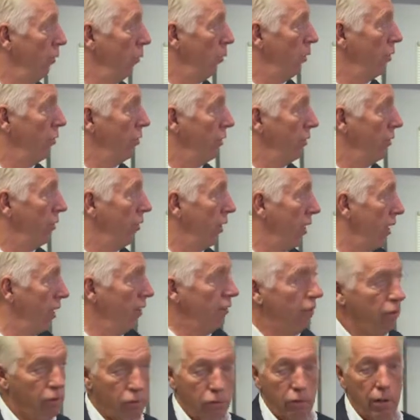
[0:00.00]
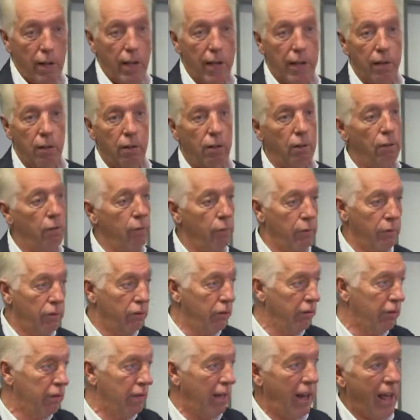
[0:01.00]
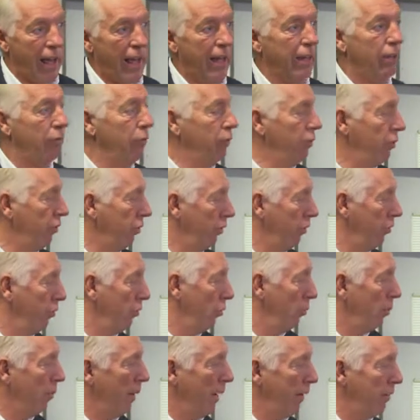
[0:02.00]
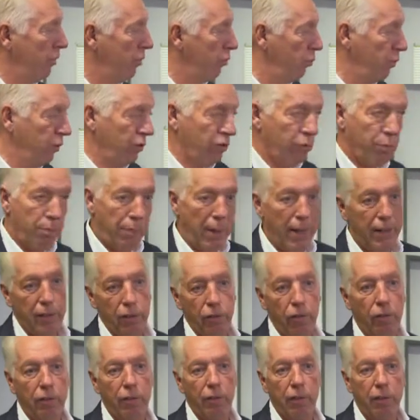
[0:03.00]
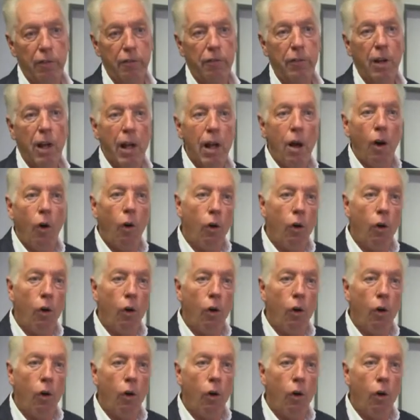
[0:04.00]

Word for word: which is easy to handle, which is light, which is robust, which is battery-driven.